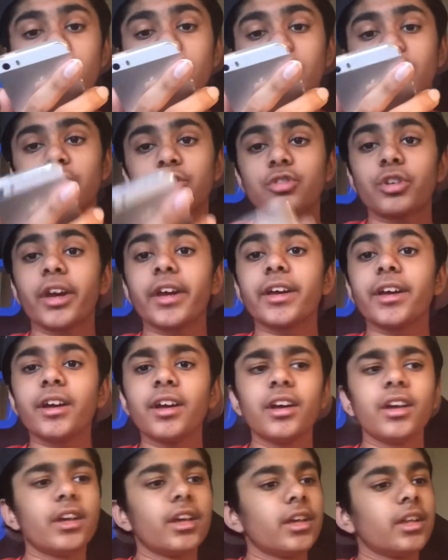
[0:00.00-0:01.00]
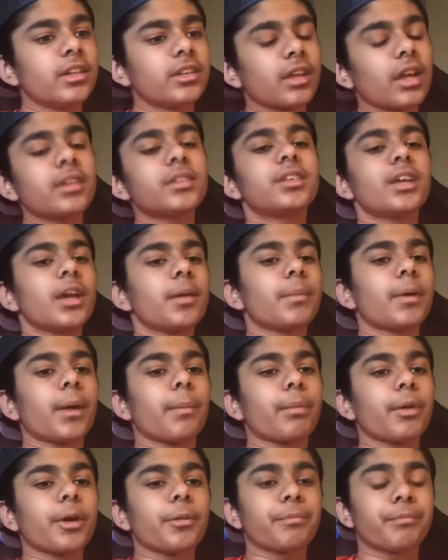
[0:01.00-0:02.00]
Striker, 19 Mbappe.